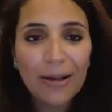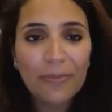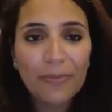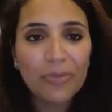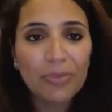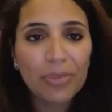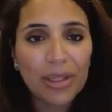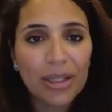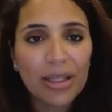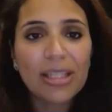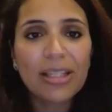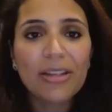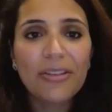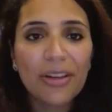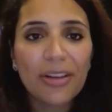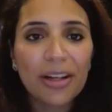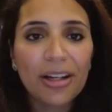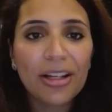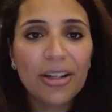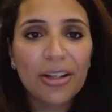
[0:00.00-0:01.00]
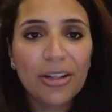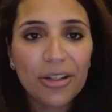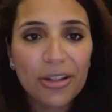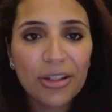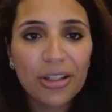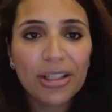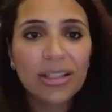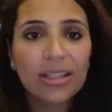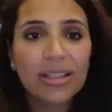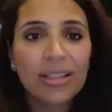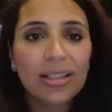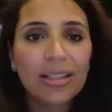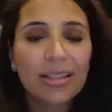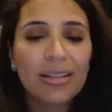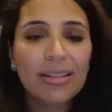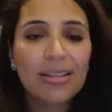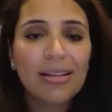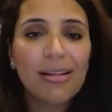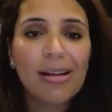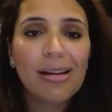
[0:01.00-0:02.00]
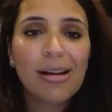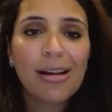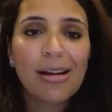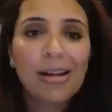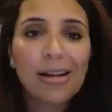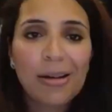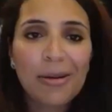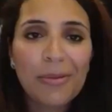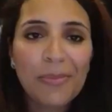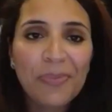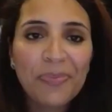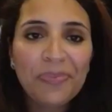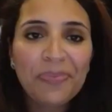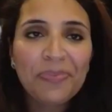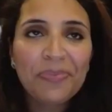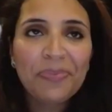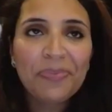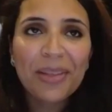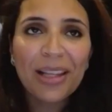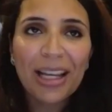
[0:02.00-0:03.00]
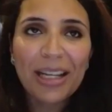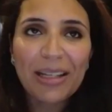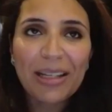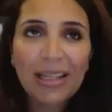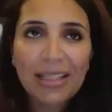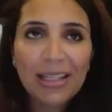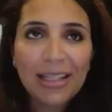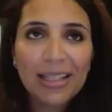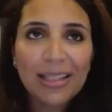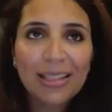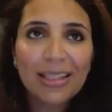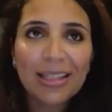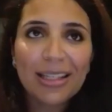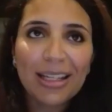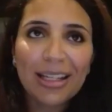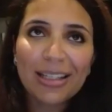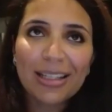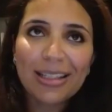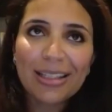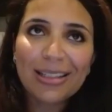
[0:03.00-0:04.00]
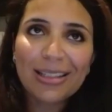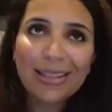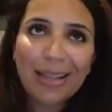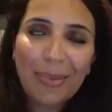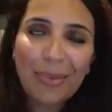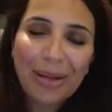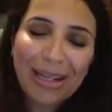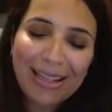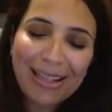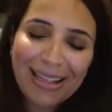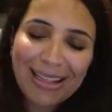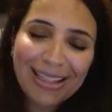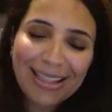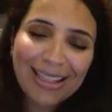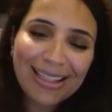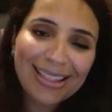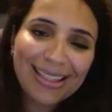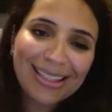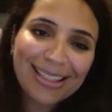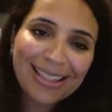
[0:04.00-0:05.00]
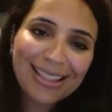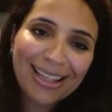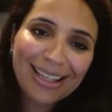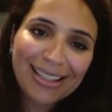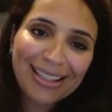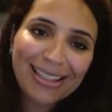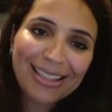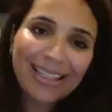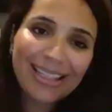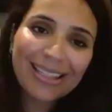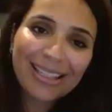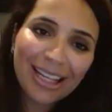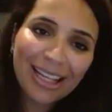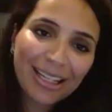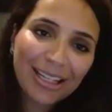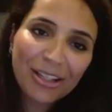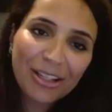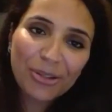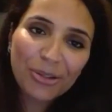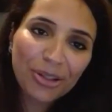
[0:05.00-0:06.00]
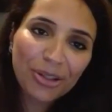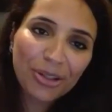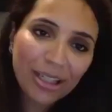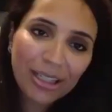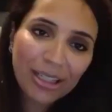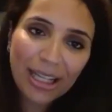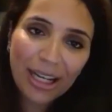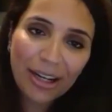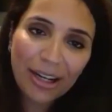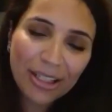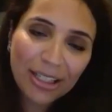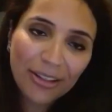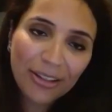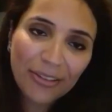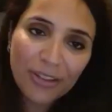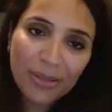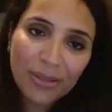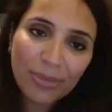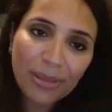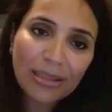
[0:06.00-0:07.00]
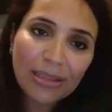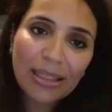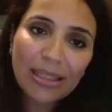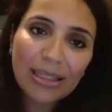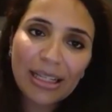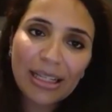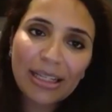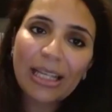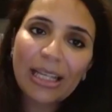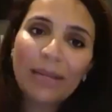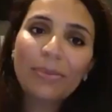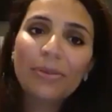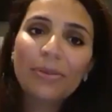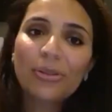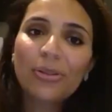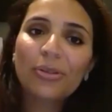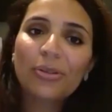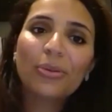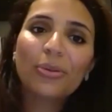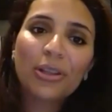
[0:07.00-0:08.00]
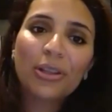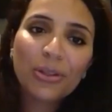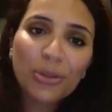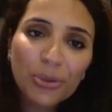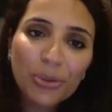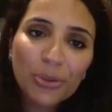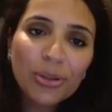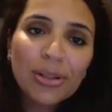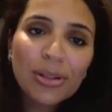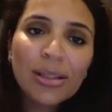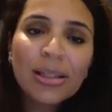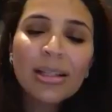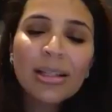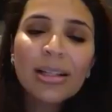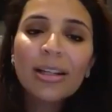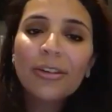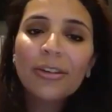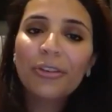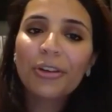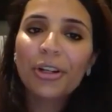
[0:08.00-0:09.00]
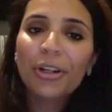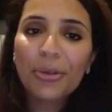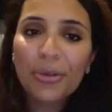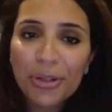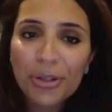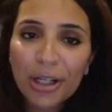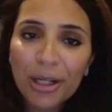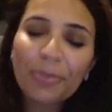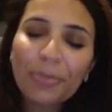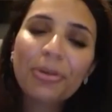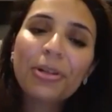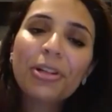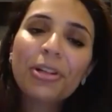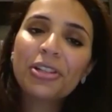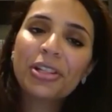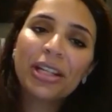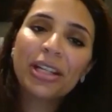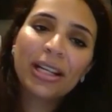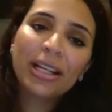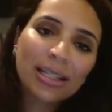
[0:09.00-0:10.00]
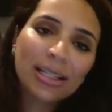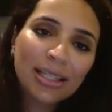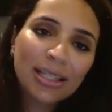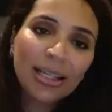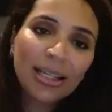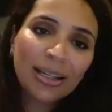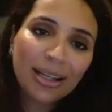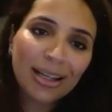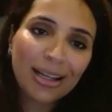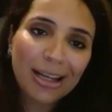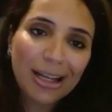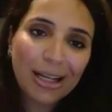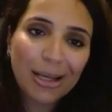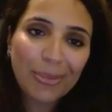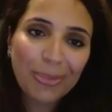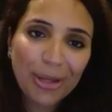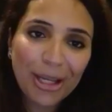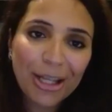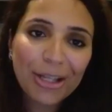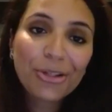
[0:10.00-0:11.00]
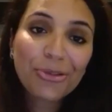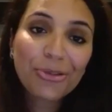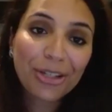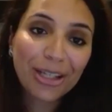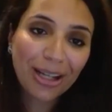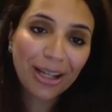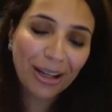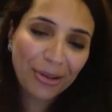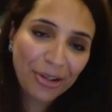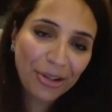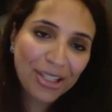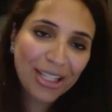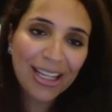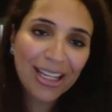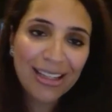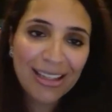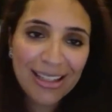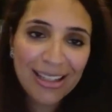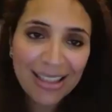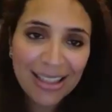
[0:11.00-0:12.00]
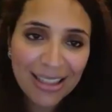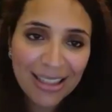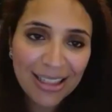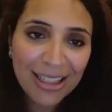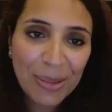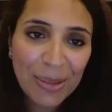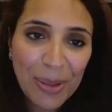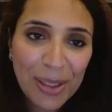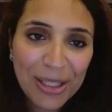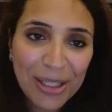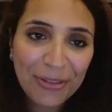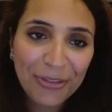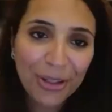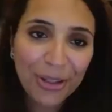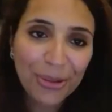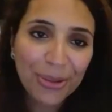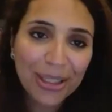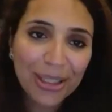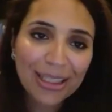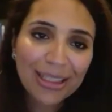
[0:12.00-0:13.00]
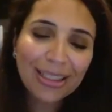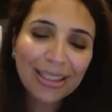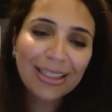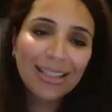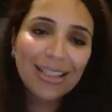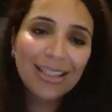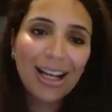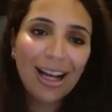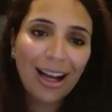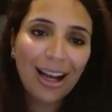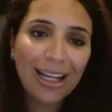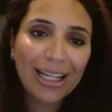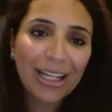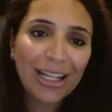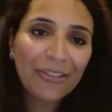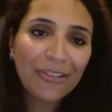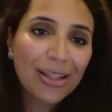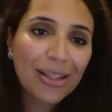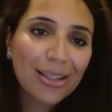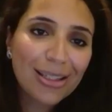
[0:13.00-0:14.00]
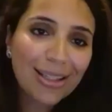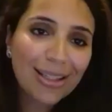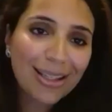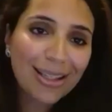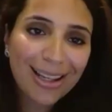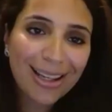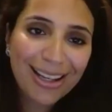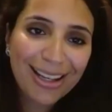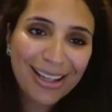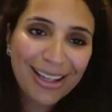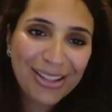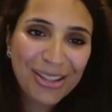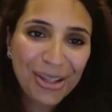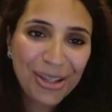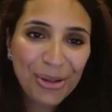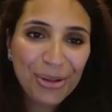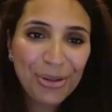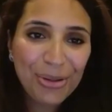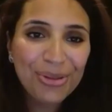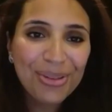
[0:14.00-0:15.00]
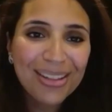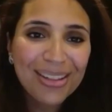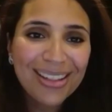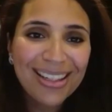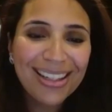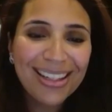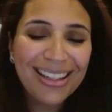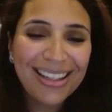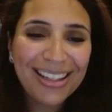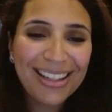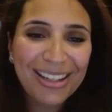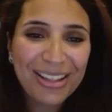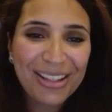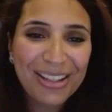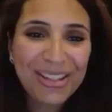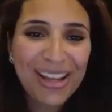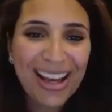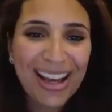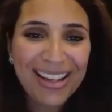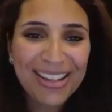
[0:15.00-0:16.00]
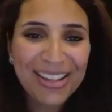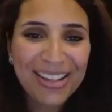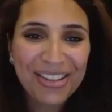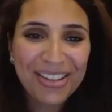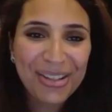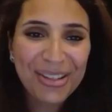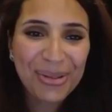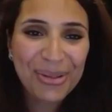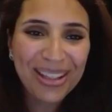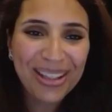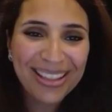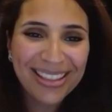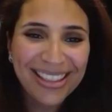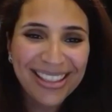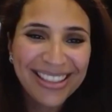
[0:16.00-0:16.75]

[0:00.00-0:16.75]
But it's a very good, um, it doesn't it doesn't detail historical narratives, but it enables tools for you to appreciate history and understand it in a specific way. I leave it to you to answer as well.